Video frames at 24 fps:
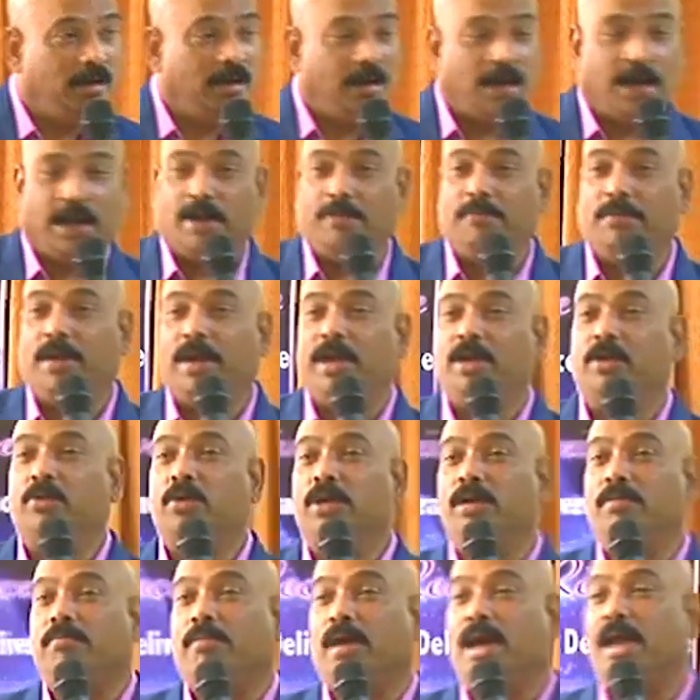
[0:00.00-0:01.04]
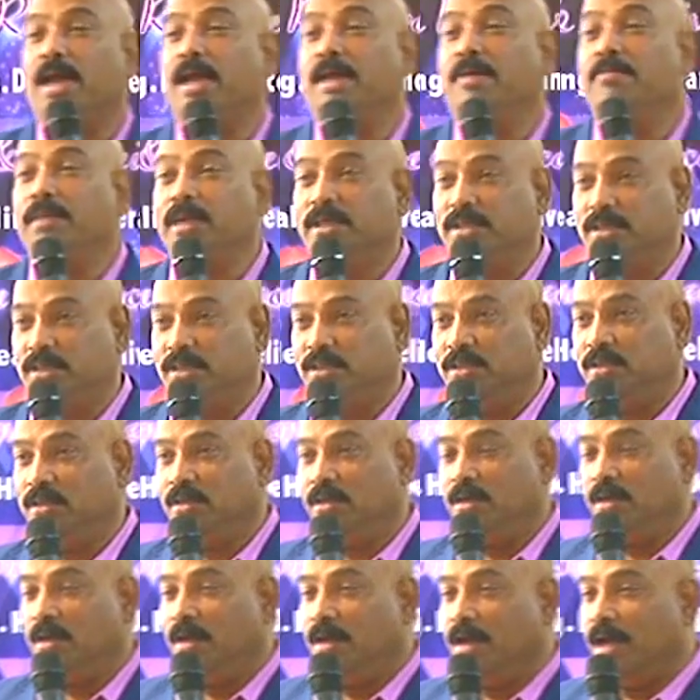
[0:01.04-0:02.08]
And I made you in my image
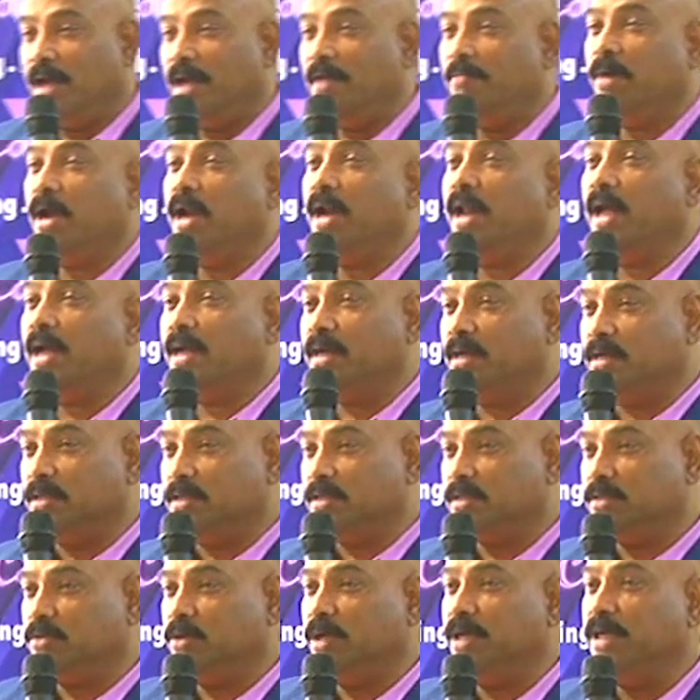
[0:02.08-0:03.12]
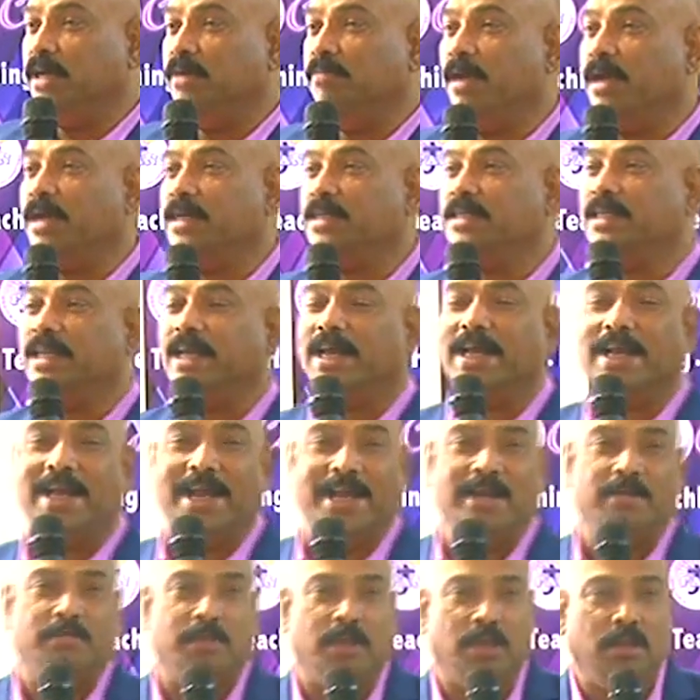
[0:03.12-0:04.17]
and my likeness. So He didn't make us like an
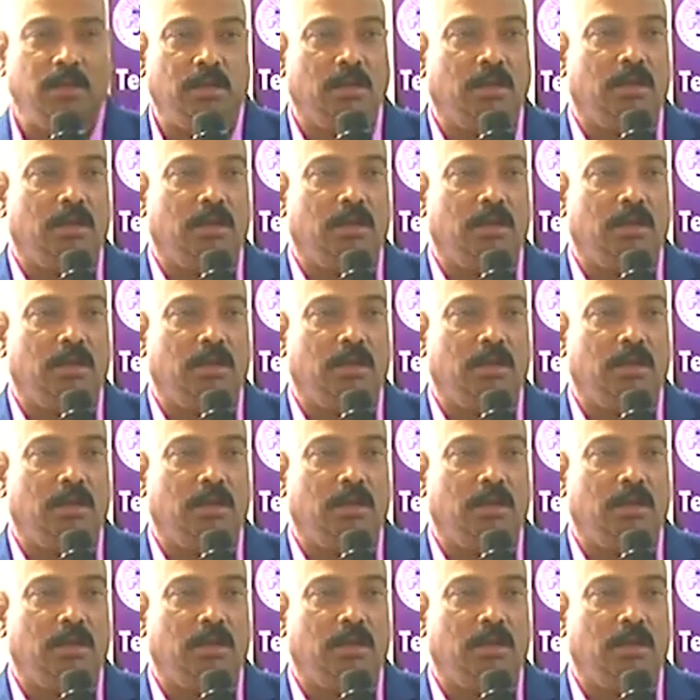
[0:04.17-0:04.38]
animal.